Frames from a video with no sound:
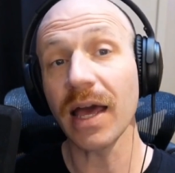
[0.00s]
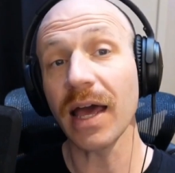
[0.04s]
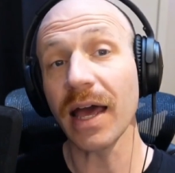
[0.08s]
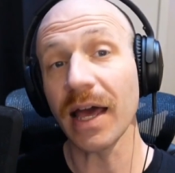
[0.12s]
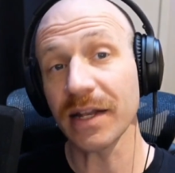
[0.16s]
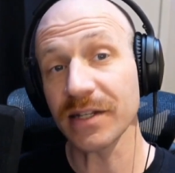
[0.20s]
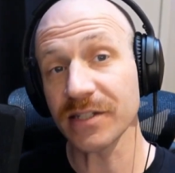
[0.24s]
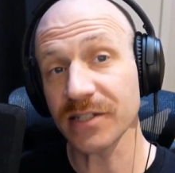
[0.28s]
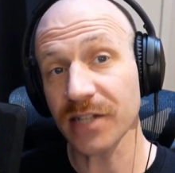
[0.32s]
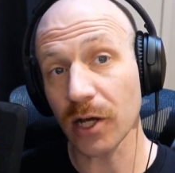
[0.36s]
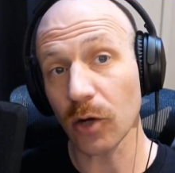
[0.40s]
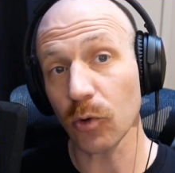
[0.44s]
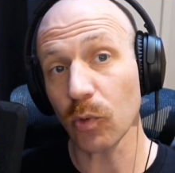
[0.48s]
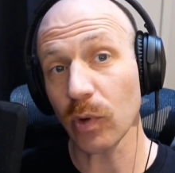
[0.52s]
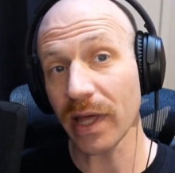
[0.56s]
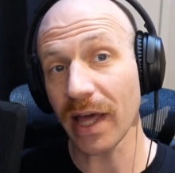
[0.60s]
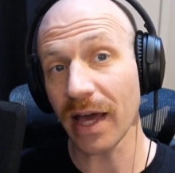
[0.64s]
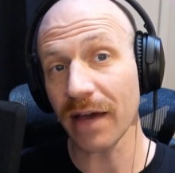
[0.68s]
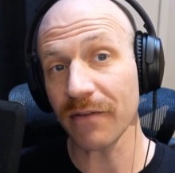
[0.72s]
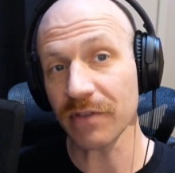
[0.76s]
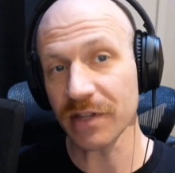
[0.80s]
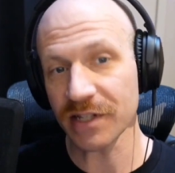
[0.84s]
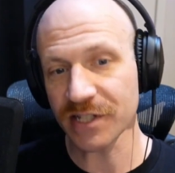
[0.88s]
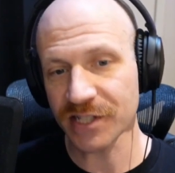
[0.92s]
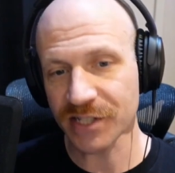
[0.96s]
until we
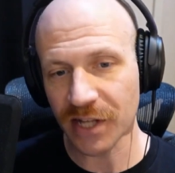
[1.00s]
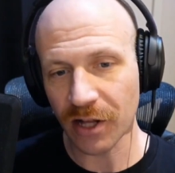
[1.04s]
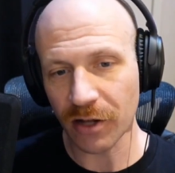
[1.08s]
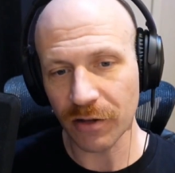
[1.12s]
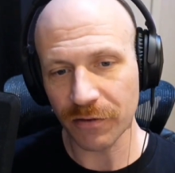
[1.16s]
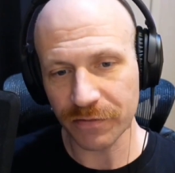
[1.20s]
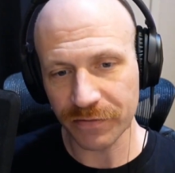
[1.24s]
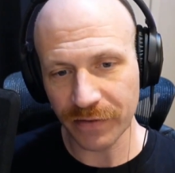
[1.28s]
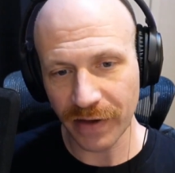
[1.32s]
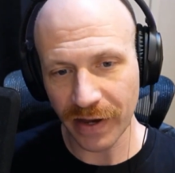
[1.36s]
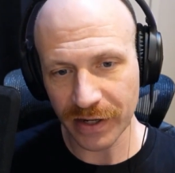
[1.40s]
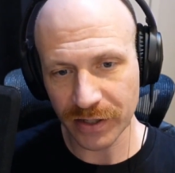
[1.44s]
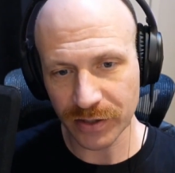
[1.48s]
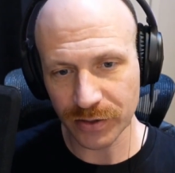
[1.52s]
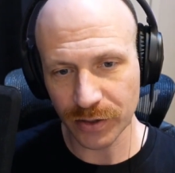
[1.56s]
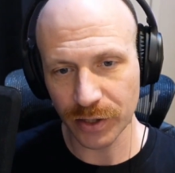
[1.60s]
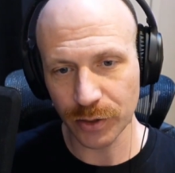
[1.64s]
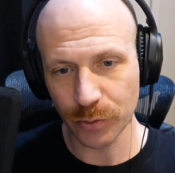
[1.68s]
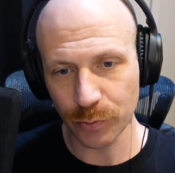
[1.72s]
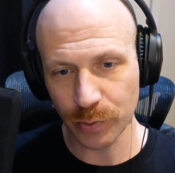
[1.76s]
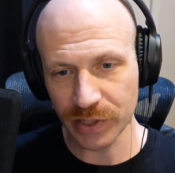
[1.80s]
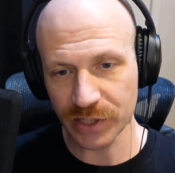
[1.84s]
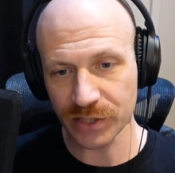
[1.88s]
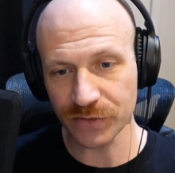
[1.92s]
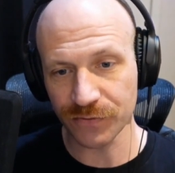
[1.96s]
have the cell factory
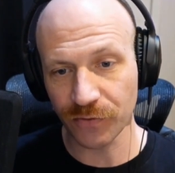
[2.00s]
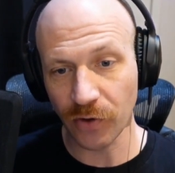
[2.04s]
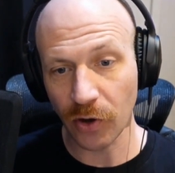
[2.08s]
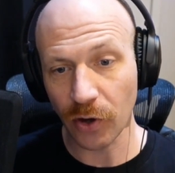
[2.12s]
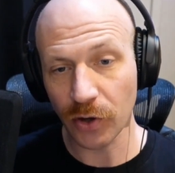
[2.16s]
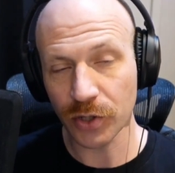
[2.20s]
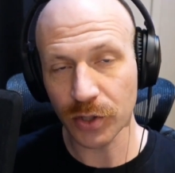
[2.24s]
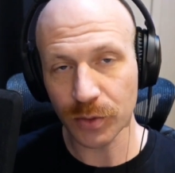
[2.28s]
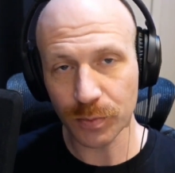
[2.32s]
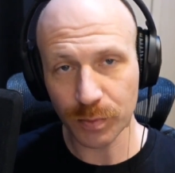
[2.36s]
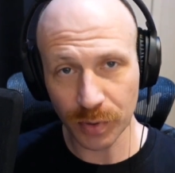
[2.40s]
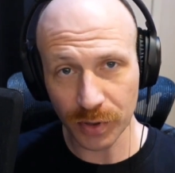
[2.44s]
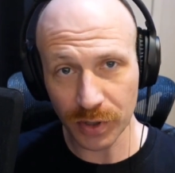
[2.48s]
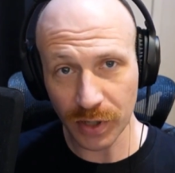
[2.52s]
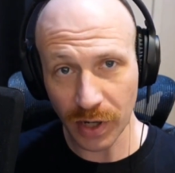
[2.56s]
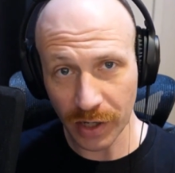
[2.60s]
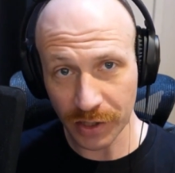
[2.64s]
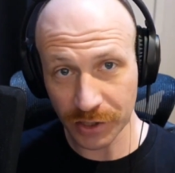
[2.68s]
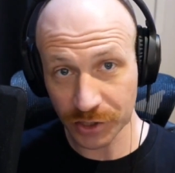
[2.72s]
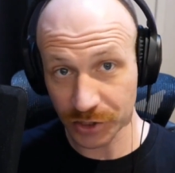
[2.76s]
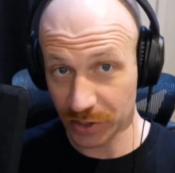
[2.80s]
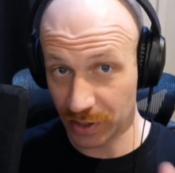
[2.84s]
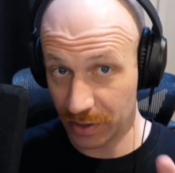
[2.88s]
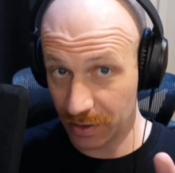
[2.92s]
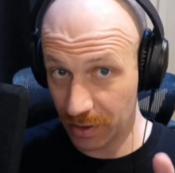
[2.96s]
reach volume
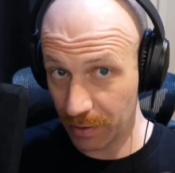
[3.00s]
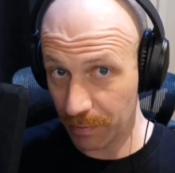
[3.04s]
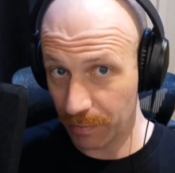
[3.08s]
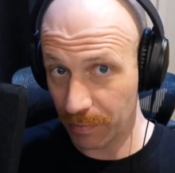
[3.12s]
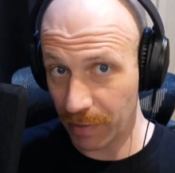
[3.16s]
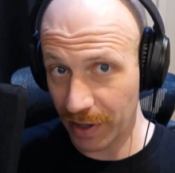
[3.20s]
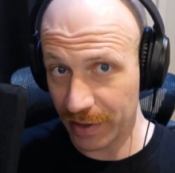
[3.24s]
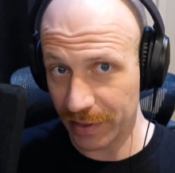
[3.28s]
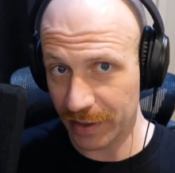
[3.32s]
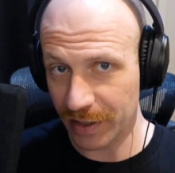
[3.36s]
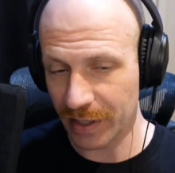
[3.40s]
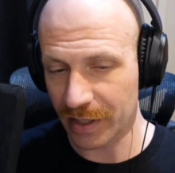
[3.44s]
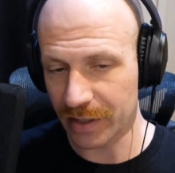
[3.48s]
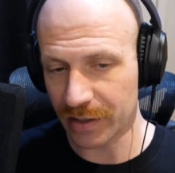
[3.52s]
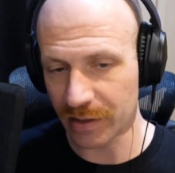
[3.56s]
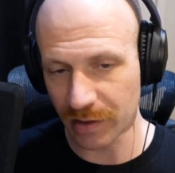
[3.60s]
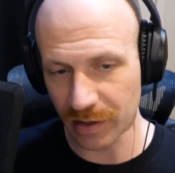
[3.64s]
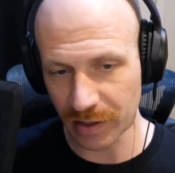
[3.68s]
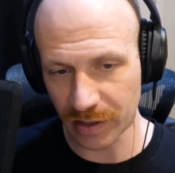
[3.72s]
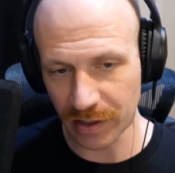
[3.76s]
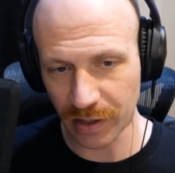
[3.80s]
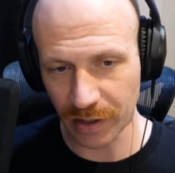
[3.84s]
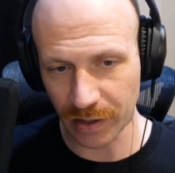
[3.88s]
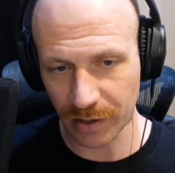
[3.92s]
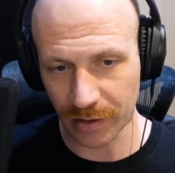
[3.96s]
production by the end of the
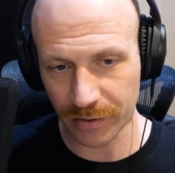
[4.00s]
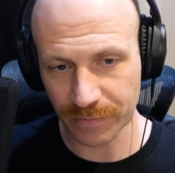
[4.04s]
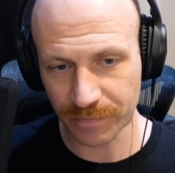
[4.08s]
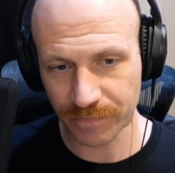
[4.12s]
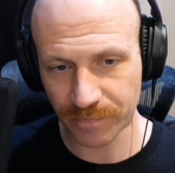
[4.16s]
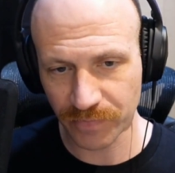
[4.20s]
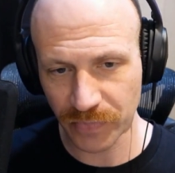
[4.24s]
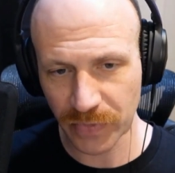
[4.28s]
year.